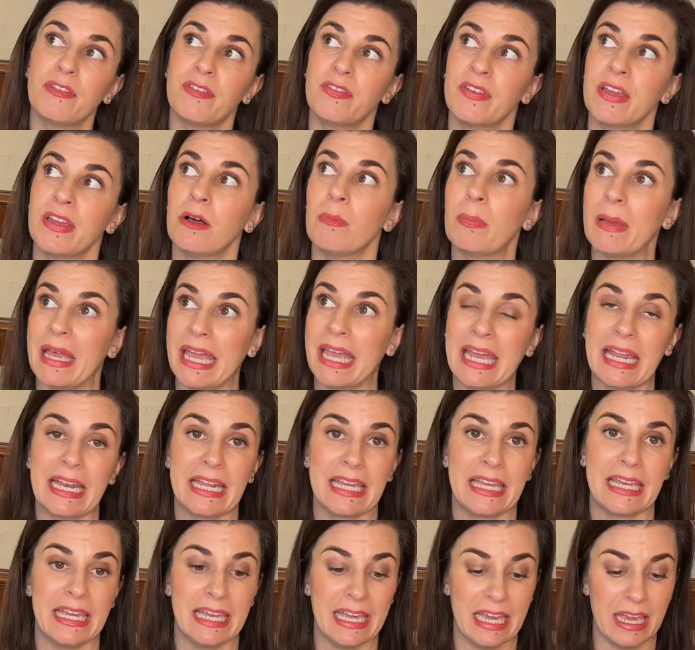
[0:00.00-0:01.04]
feel
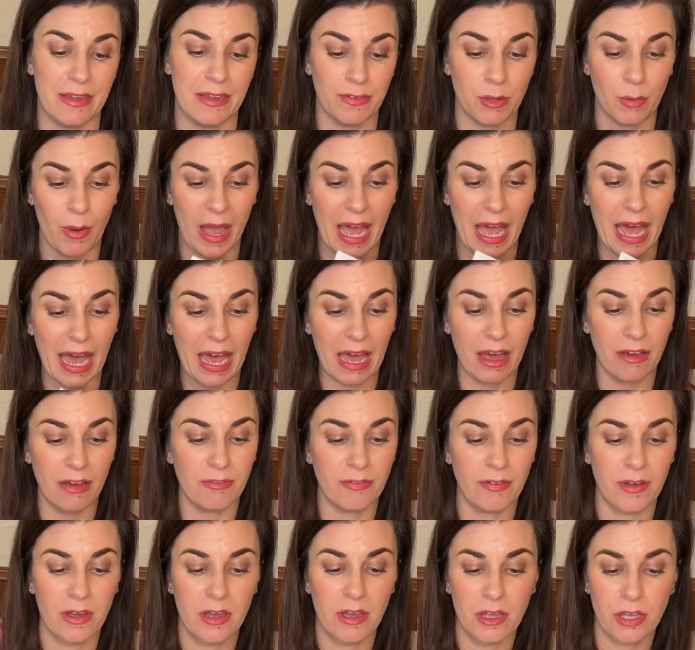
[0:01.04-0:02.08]
panicky if you have,
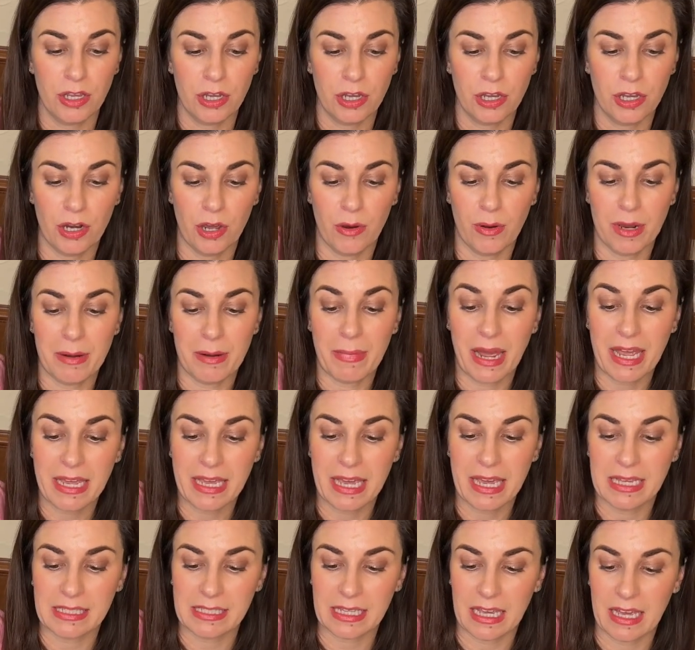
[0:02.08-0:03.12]
you know, in my
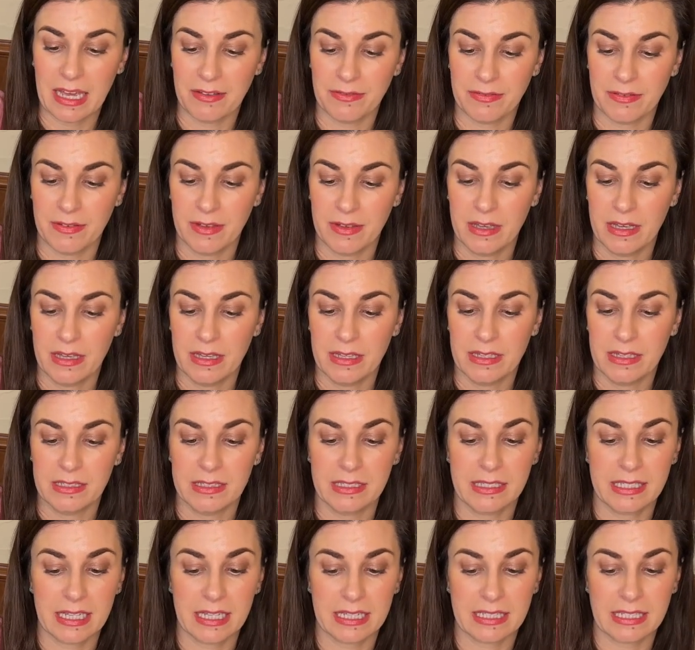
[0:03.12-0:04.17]
case, I have
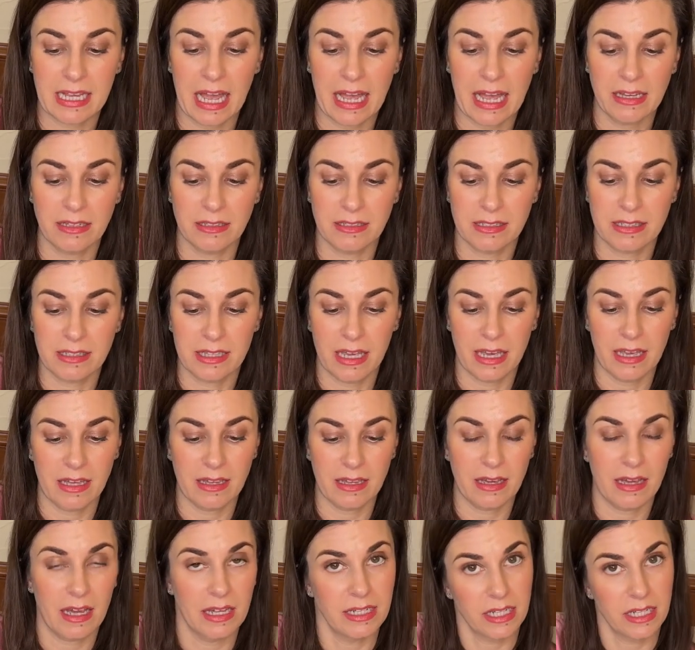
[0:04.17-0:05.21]
6 tiles that
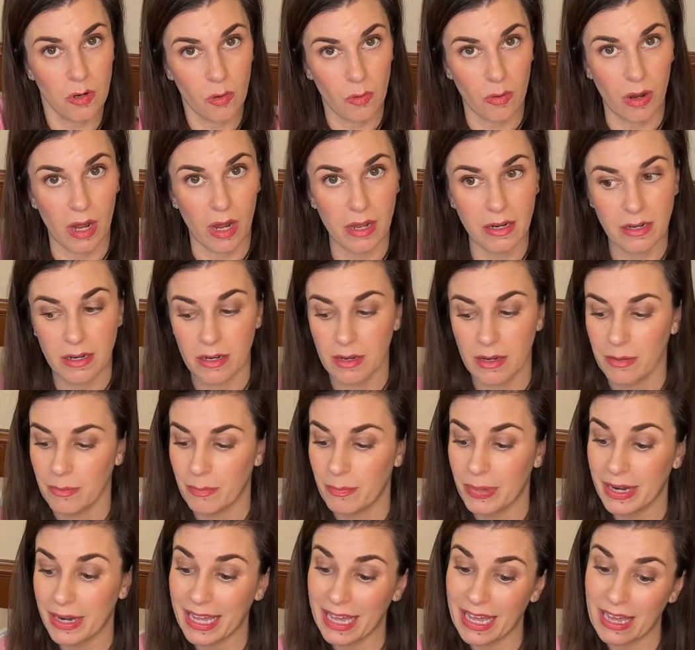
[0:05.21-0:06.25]
I don't want,
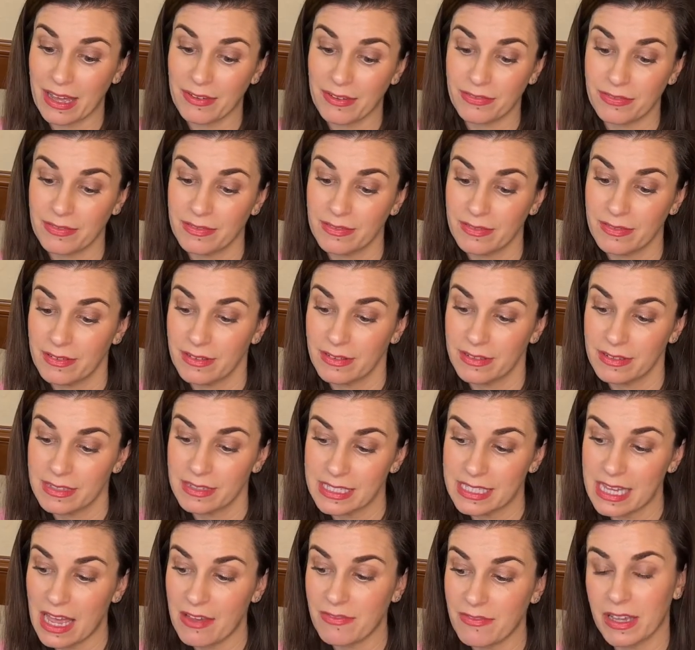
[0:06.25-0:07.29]
but I have
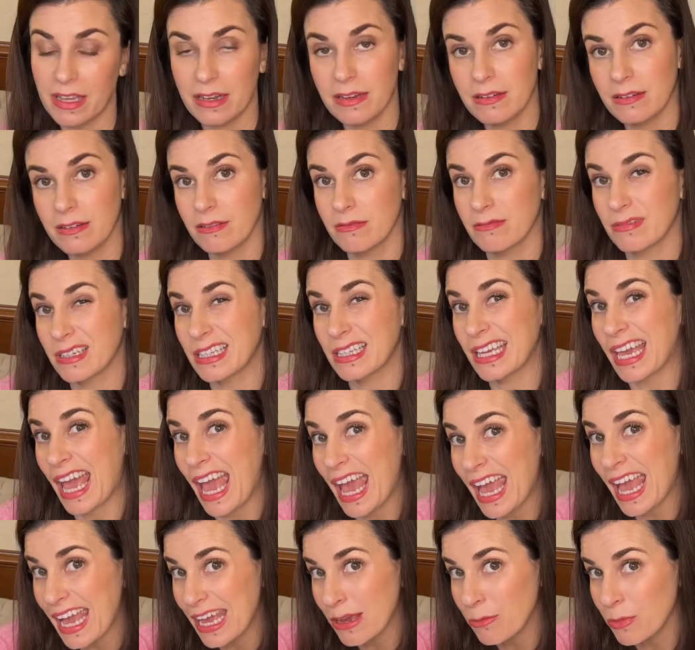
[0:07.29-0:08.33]
7, really
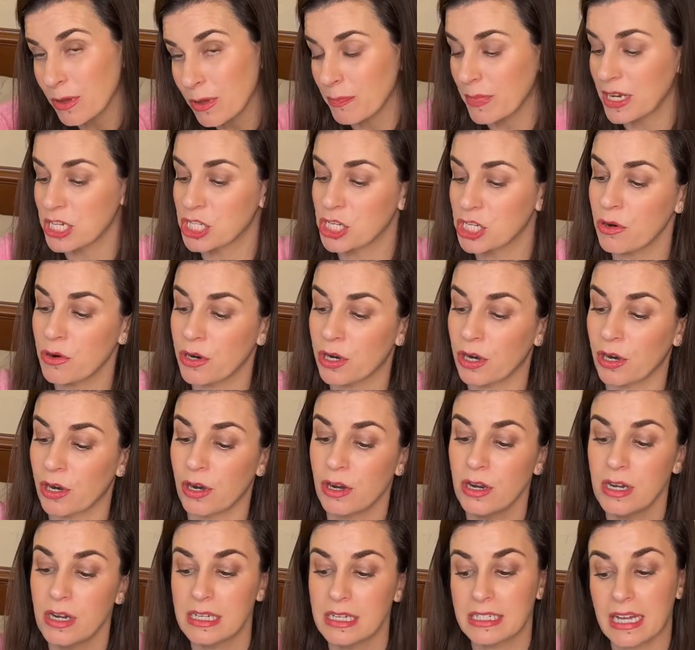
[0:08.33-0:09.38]
8 with my
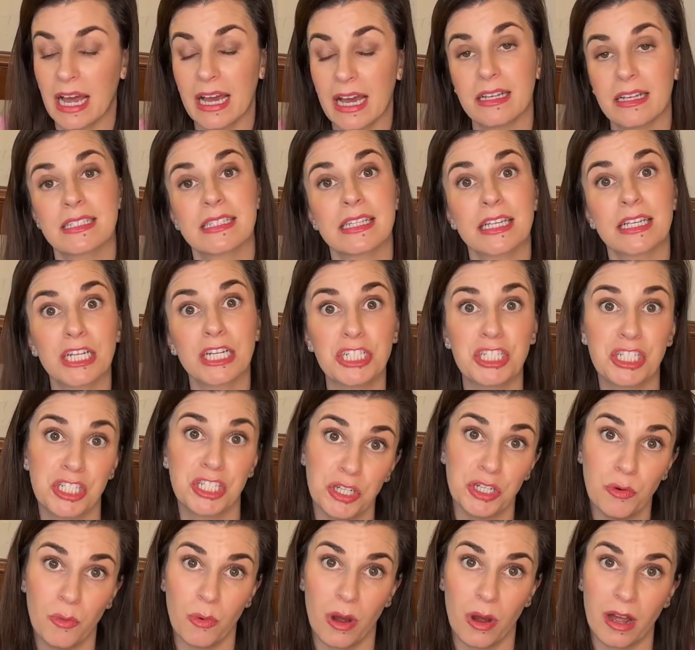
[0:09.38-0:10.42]
joker tiles that I
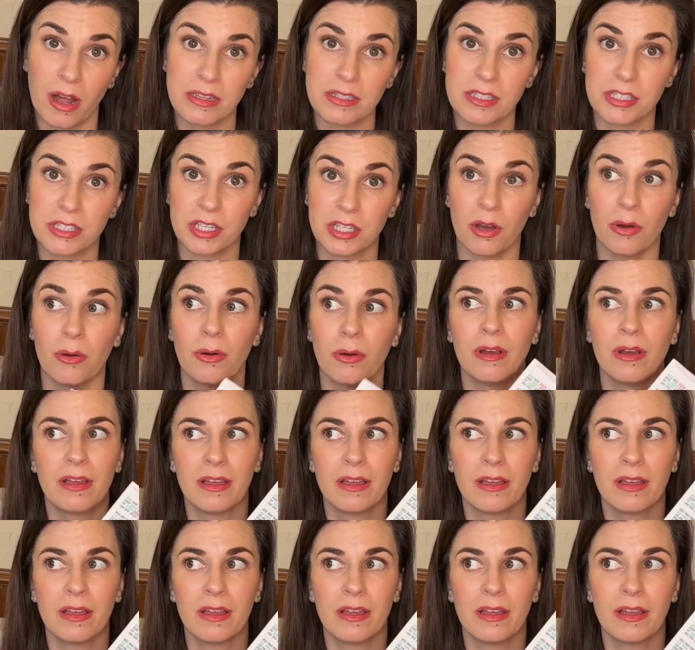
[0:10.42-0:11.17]
do want. So